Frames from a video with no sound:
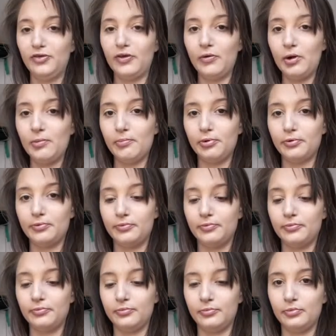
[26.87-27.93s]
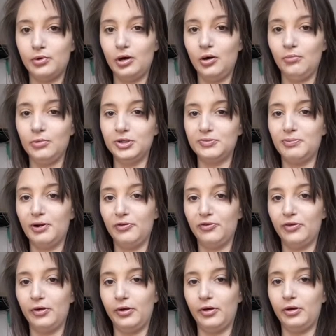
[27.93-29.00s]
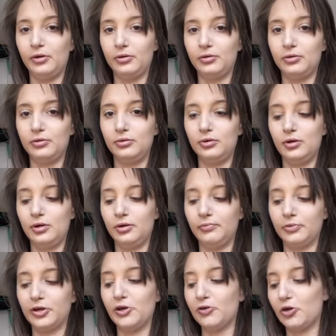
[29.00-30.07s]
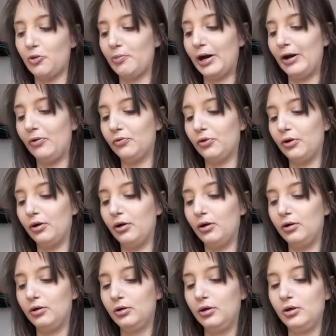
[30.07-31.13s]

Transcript: syrup, almond butter, cocoa powder,